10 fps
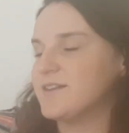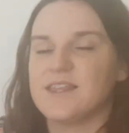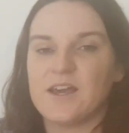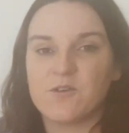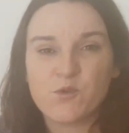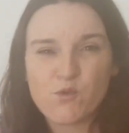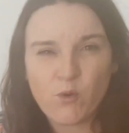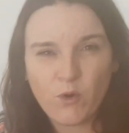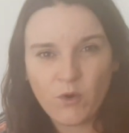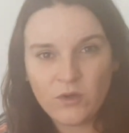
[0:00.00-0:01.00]
that
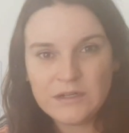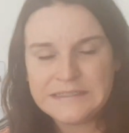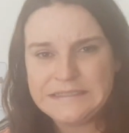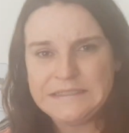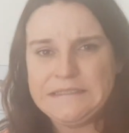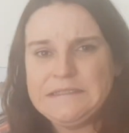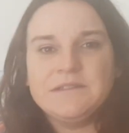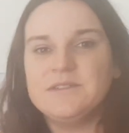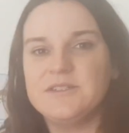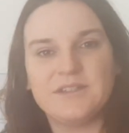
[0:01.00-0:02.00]
crawl.
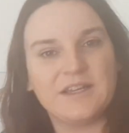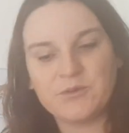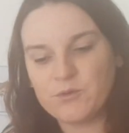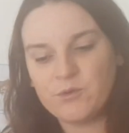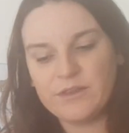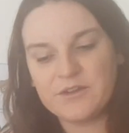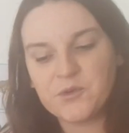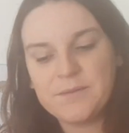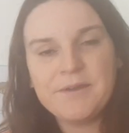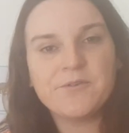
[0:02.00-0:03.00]
Oh, that
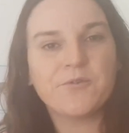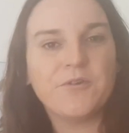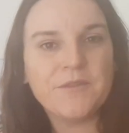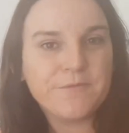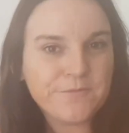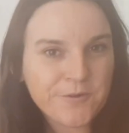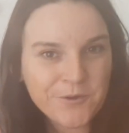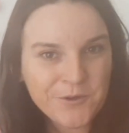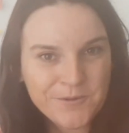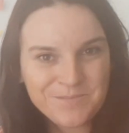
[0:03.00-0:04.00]
creepy crawl on the
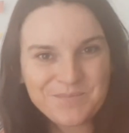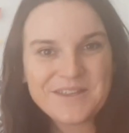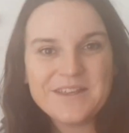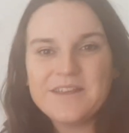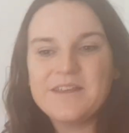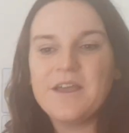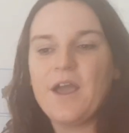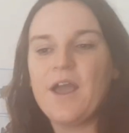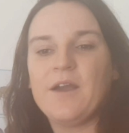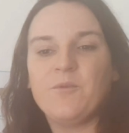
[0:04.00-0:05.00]
floor.
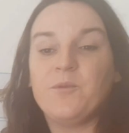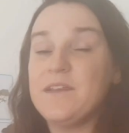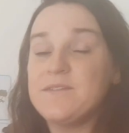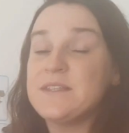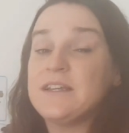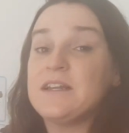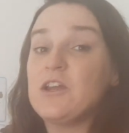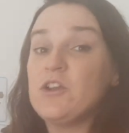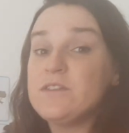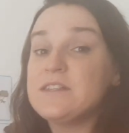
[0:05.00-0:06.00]
We have seen
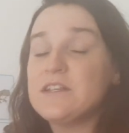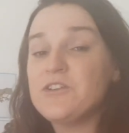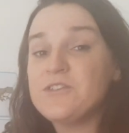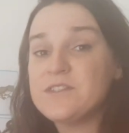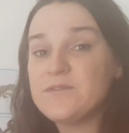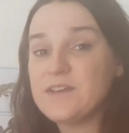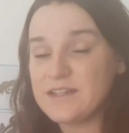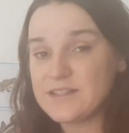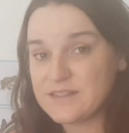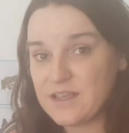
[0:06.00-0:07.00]
lots and lots of
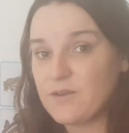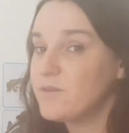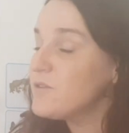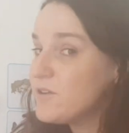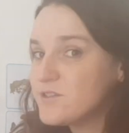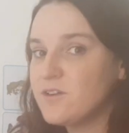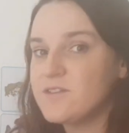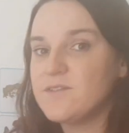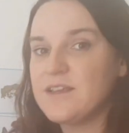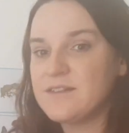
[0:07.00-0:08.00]

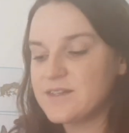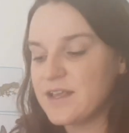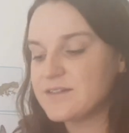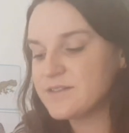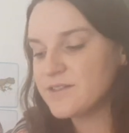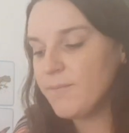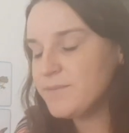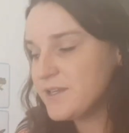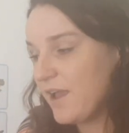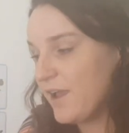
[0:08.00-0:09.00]
insects.
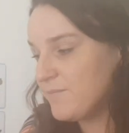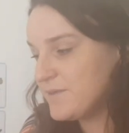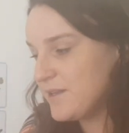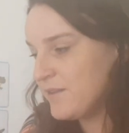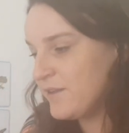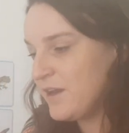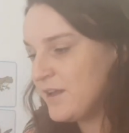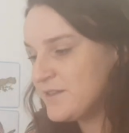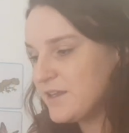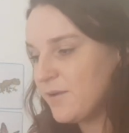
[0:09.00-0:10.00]
Sometimes, the
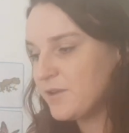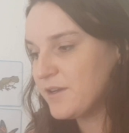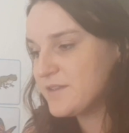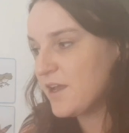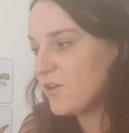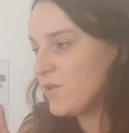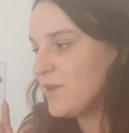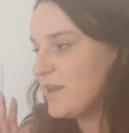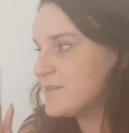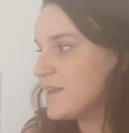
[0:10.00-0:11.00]
last thing I'm going to tell you
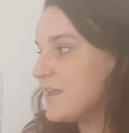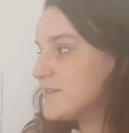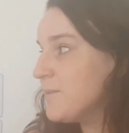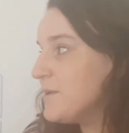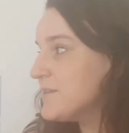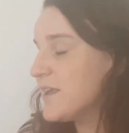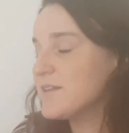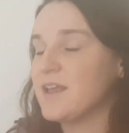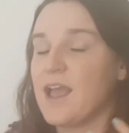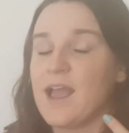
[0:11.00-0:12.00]
is that some
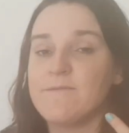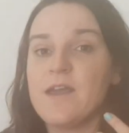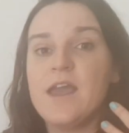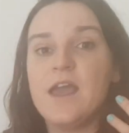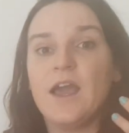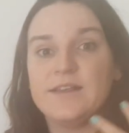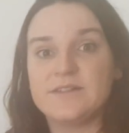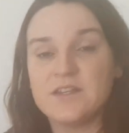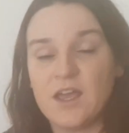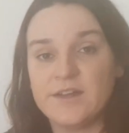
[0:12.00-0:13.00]
insects have a
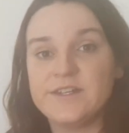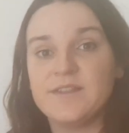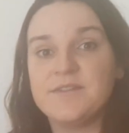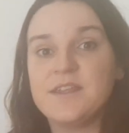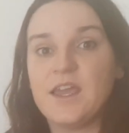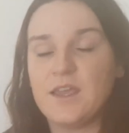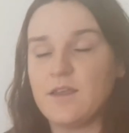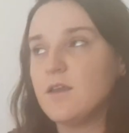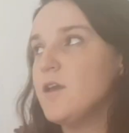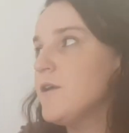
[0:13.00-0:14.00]
certain
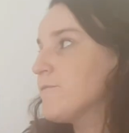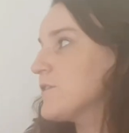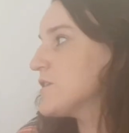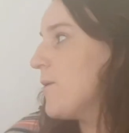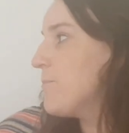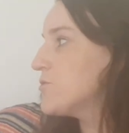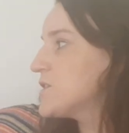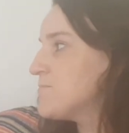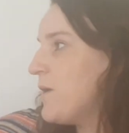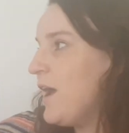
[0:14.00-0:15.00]
thing. For example,
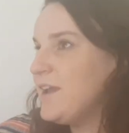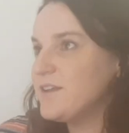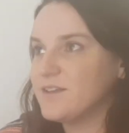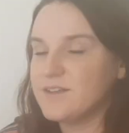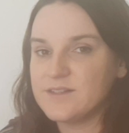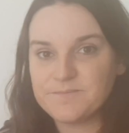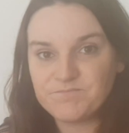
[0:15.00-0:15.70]
spiders